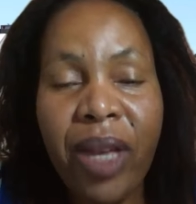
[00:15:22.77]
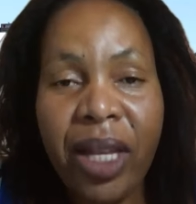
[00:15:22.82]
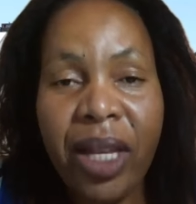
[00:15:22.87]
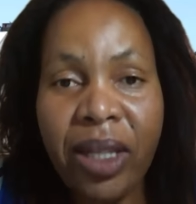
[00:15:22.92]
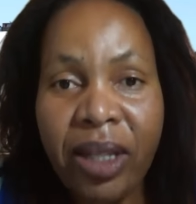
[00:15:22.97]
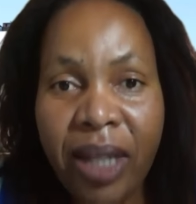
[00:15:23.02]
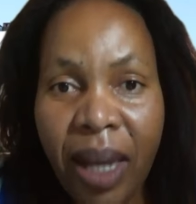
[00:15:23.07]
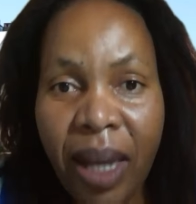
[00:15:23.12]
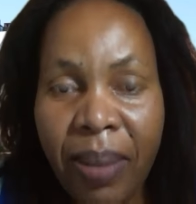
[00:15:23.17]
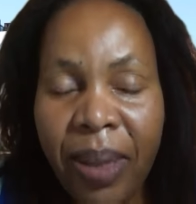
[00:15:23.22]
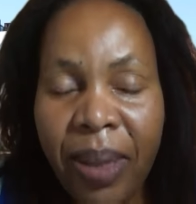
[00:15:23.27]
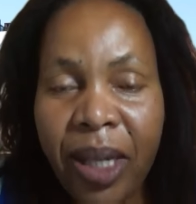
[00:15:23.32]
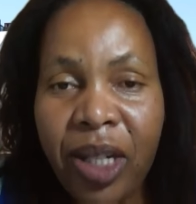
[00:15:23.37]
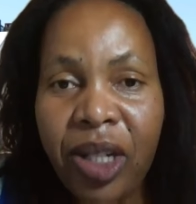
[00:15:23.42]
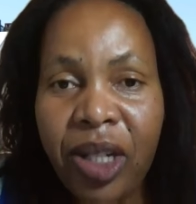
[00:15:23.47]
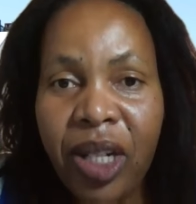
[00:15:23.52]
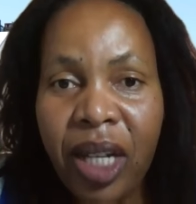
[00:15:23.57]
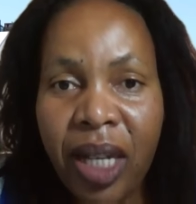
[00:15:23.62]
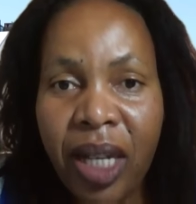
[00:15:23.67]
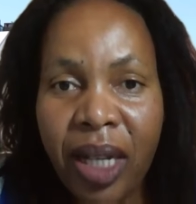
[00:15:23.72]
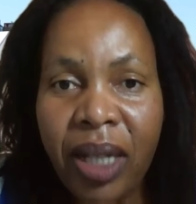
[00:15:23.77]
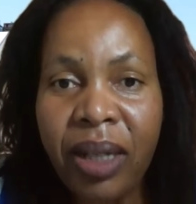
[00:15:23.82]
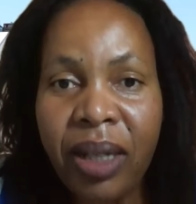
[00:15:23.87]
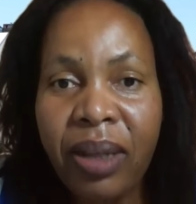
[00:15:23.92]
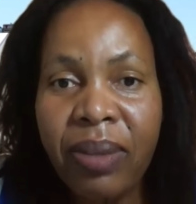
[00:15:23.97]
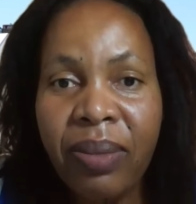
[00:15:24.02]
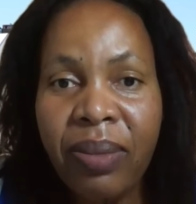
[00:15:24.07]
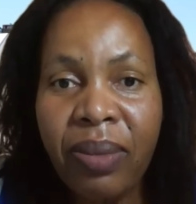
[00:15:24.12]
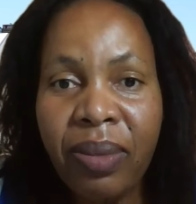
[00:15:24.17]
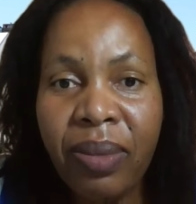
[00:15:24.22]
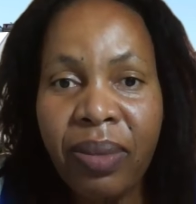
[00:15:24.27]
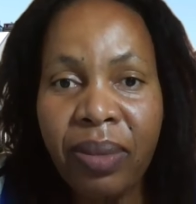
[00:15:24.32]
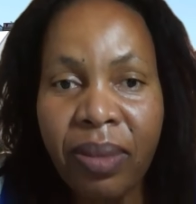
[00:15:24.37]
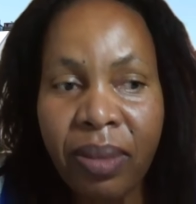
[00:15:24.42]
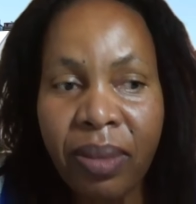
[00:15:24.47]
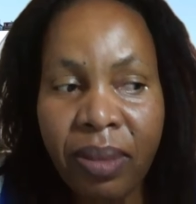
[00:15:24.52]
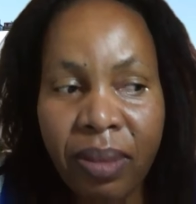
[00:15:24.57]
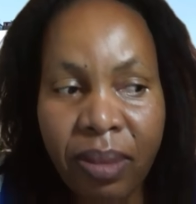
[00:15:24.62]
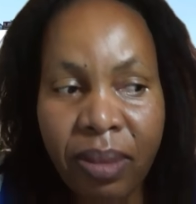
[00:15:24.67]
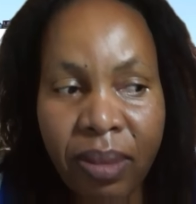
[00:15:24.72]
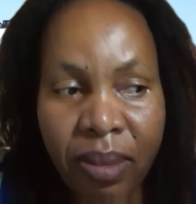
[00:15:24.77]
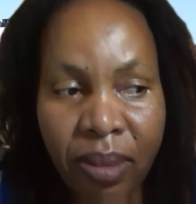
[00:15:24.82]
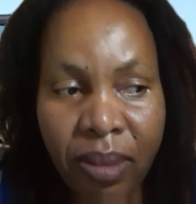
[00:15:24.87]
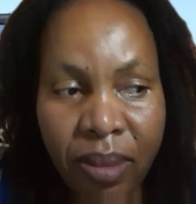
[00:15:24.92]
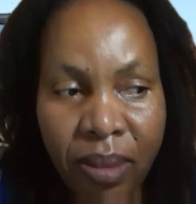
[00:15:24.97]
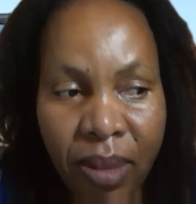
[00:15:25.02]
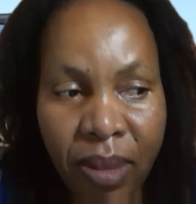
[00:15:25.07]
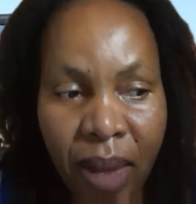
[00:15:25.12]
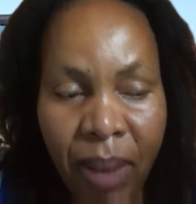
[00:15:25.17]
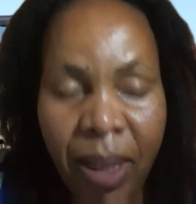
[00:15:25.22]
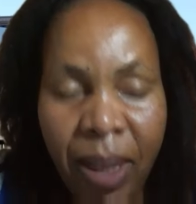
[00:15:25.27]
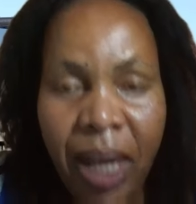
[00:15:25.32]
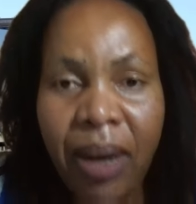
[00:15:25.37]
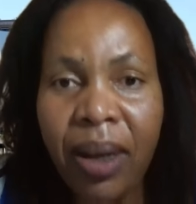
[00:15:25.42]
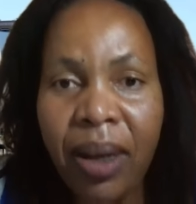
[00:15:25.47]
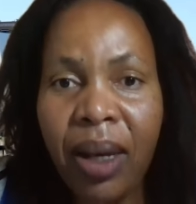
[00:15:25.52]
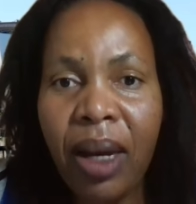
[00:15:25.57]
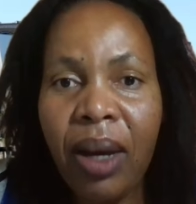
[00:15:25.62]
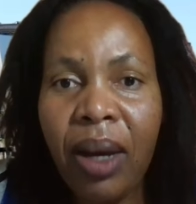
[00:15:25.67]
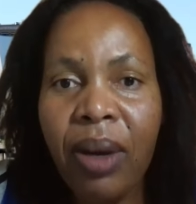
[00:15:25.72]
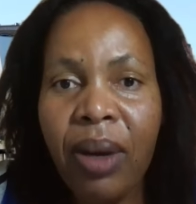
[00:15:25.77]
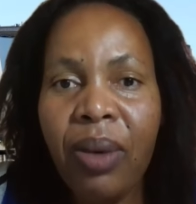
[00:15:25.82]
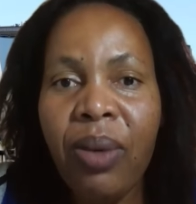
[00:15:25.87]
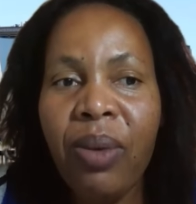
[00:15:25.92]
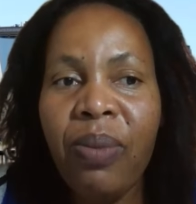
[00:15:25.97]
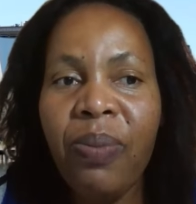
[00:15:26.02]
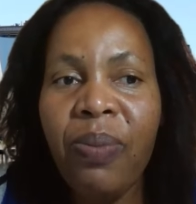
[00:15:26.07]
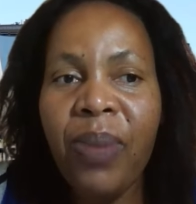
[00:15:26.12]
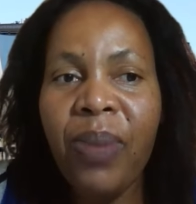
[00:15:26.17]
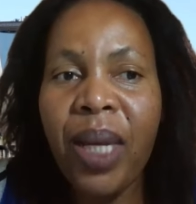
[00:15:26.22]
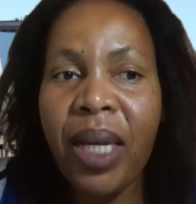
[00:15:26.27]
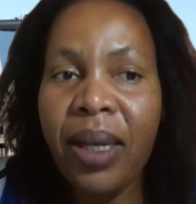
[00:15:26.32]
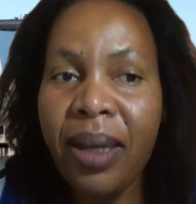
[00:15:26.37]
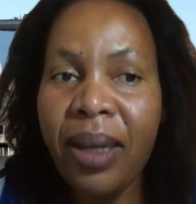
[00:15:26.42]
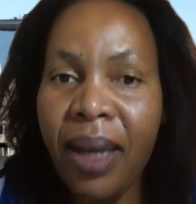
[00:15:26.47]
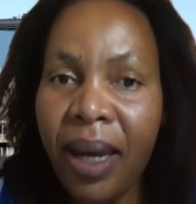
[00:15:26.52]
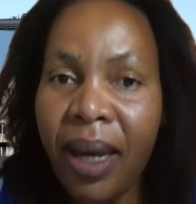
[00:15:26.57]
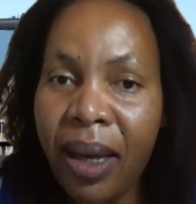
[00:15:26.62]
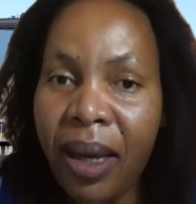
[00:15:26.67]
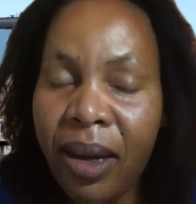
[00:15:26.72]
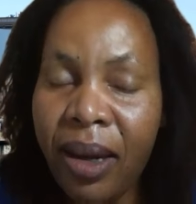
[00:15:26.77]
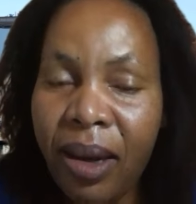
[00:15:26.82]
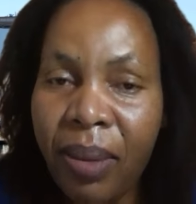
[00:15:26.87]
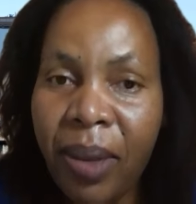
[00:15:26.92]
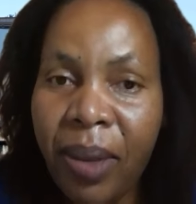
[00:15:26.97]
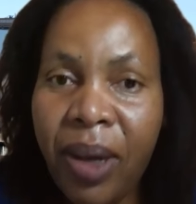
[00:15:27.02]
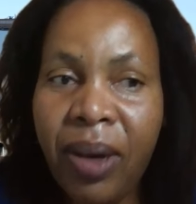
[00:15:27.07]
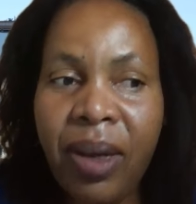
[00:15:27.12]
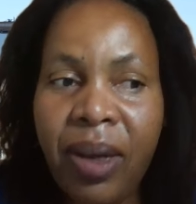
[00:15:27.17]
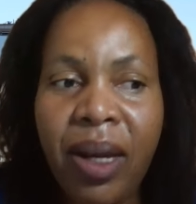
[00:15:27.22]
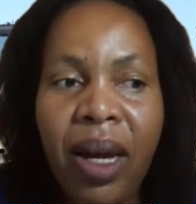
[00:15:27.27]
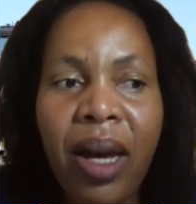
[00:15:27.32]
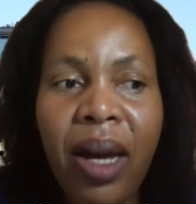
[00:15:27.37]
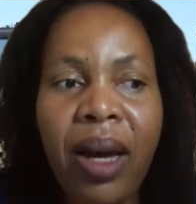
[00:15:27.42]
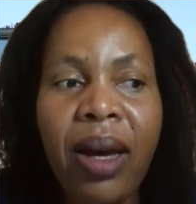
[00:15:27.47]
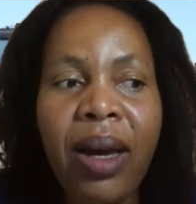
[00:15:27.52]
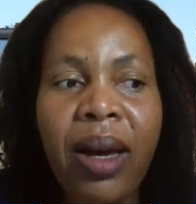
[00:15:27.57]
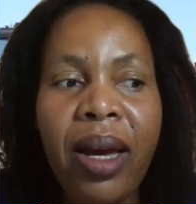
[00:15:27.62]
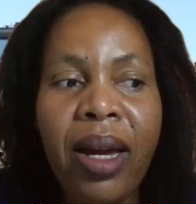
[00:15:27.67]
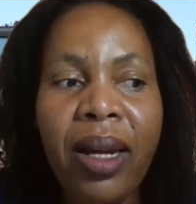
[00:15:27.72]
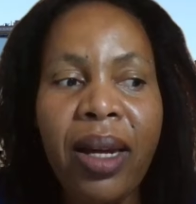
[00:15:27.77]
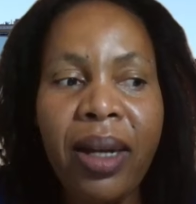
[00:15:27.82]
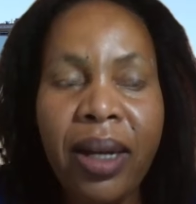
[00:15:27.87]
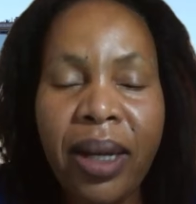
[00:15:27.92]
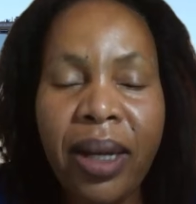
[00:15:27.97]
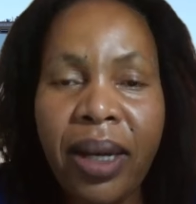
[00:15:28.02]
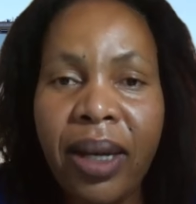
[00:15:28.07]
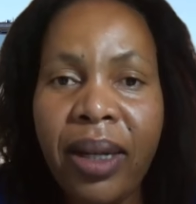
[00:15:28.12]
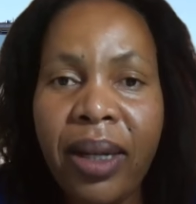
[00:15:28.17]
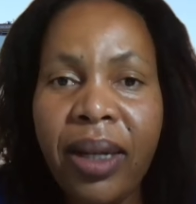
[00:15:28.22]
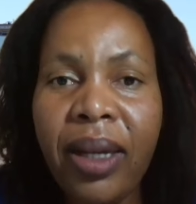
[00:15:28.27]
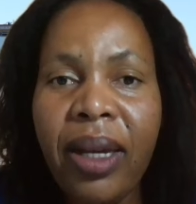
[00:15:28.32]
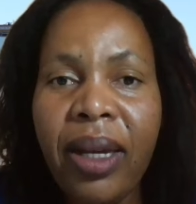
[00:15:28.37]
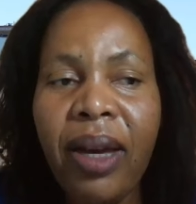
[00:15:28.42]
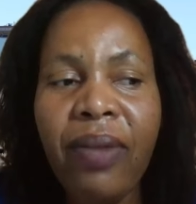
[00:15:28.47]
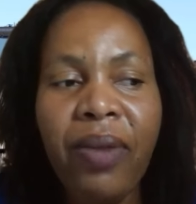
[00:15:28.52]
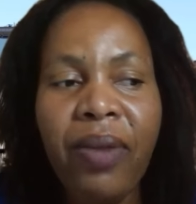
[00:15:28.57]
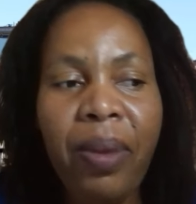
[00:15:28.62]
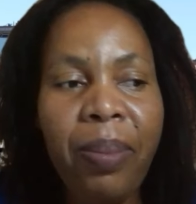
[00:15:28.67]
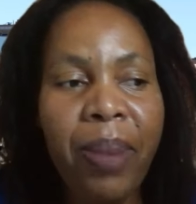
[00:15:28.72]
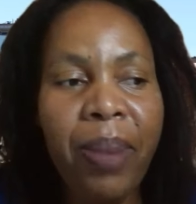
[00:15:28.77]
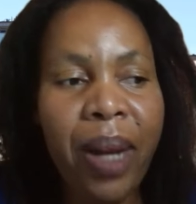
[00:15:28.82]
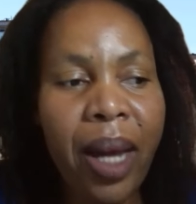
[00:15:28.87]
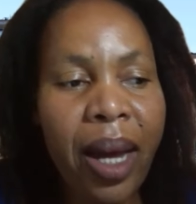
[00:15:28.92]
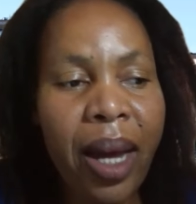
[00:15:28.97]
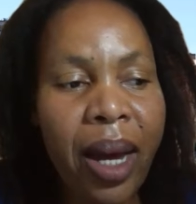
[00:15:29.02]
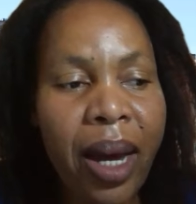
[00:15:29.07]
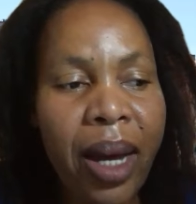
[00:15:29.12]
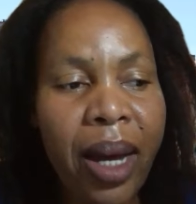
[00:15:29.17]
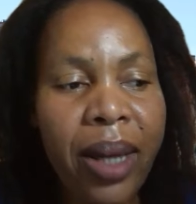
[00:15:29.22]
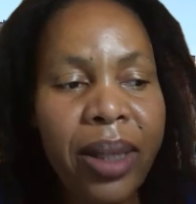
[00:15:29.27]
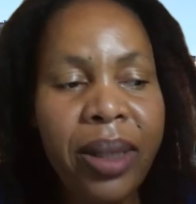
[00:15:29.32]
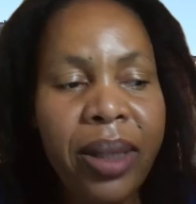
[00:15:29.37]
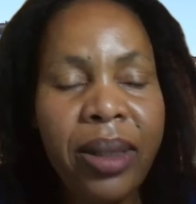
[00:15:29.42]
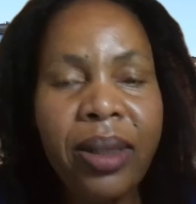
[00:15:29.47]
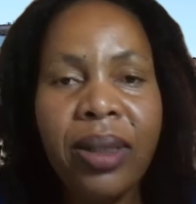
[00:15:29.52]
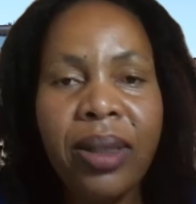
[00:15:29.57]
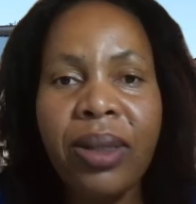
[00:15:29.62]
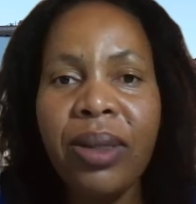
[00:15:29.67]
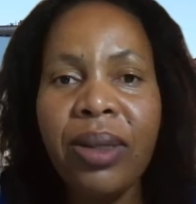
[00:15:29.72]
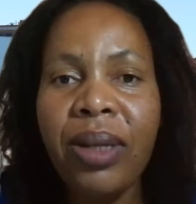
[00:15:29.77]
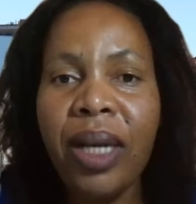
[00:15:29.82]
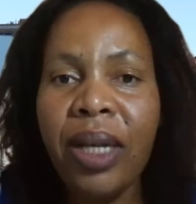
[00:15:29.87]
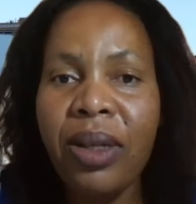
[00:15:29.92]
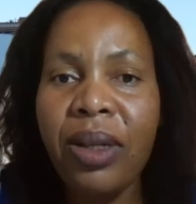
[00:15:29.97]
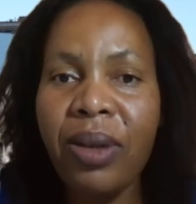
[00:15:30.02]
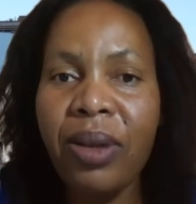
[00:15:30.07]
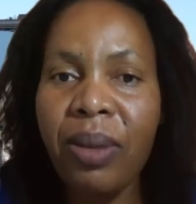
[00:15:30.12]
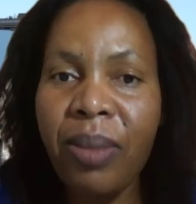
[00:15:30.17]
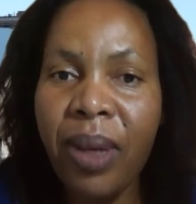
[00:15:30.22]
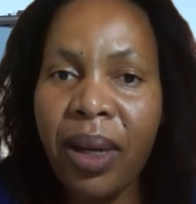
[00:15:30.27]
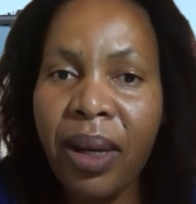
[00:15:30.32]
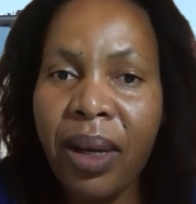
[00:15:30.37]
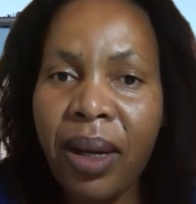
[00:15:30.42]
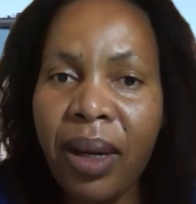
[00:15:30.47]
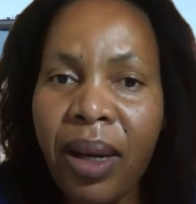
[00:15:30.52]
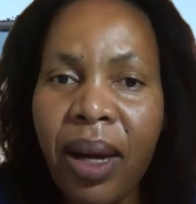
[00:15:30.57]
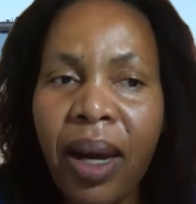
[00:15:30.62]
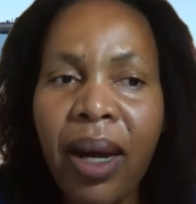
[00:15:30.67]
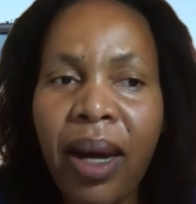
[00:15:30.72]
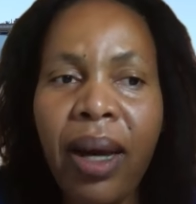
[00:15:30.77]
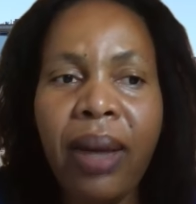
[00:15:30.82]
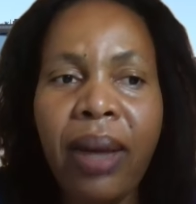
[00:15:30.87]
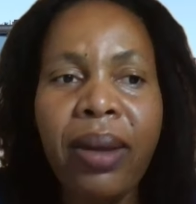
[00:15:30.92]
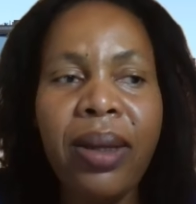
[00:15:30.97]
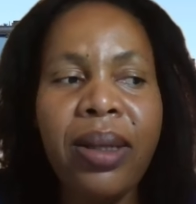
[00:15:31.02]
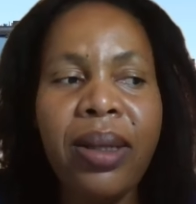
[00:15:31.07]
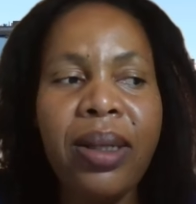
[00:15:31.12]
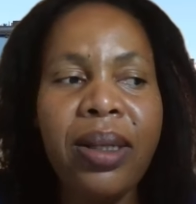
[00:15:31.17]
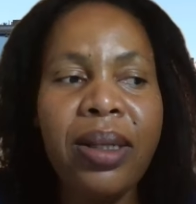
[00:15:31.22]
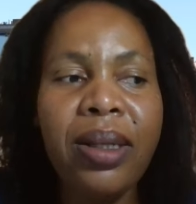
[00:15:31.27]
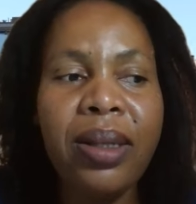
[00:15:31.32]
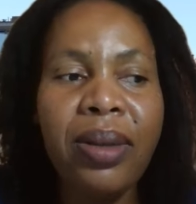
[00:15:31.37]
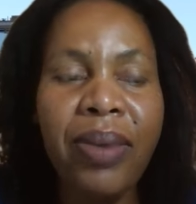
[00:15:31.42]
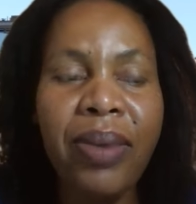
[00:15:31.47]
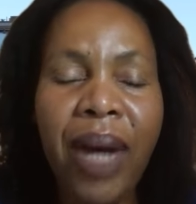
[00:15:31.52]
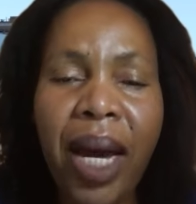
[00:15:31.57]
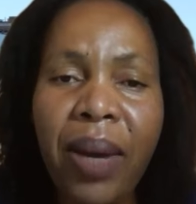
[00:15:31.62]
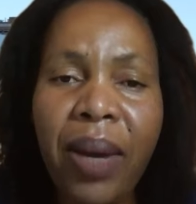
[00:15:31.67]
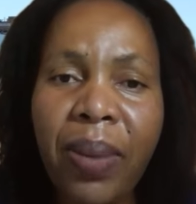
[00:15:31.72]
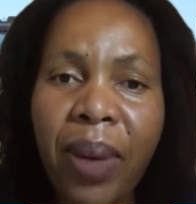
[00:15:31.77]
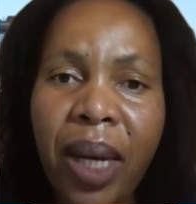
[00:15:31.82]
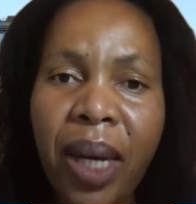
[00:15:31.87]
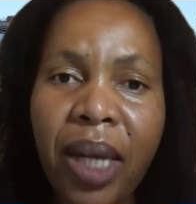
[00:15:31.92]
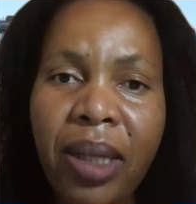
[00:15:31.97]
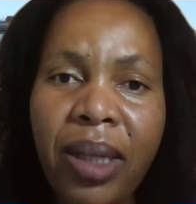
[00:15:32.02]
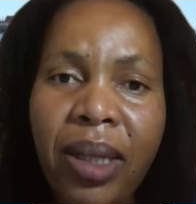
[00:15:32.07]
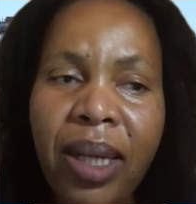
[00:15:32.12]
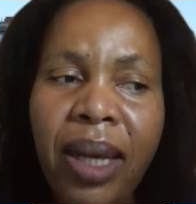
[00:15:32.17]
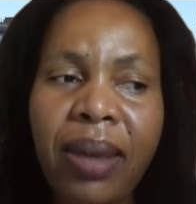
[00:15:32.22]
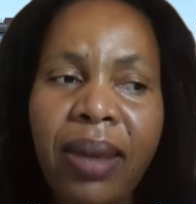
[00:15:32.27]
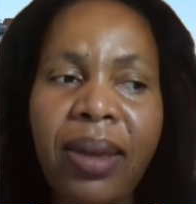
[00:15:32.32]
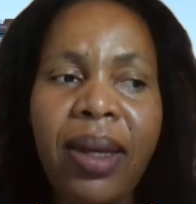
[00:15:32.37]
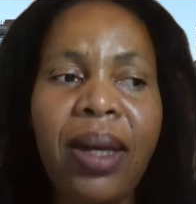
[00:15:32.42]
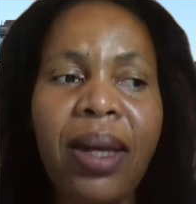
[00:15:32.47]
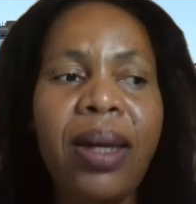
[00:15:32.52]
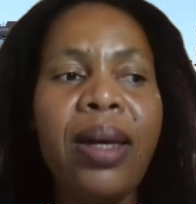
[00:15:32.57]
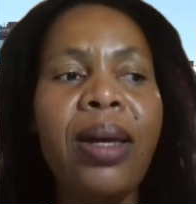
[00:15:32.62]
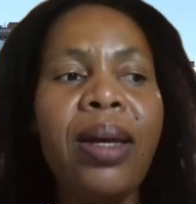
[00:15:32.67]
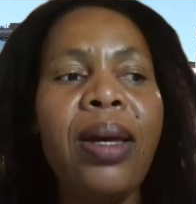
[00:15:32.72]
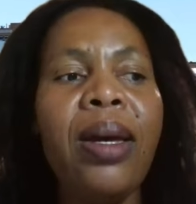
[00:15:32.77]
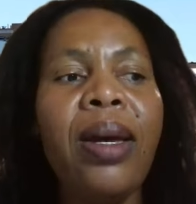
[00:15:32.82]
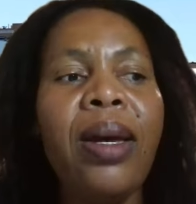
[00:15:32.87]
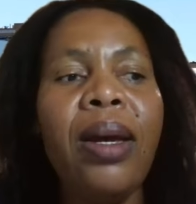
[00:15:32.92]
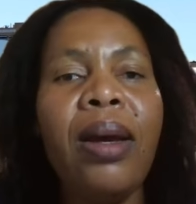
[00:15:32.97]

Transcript: established in America, who have been there in America and legally have applied to get to America. They did the right way to get there.